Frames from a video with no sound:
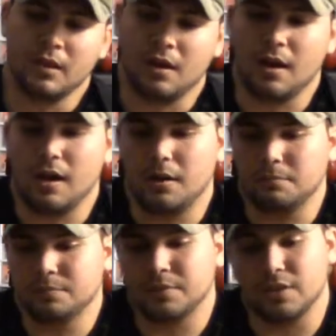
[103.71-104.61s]
A
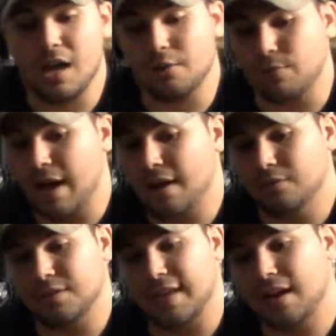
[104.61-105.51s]
lot of
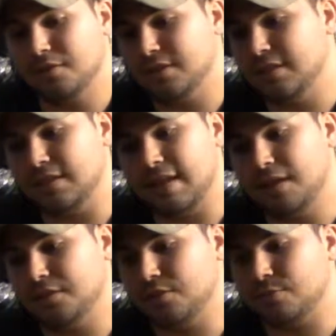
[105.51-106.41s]
rounds, thousands and
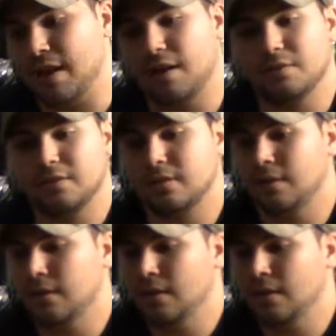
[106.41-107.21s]
thousands of rounds.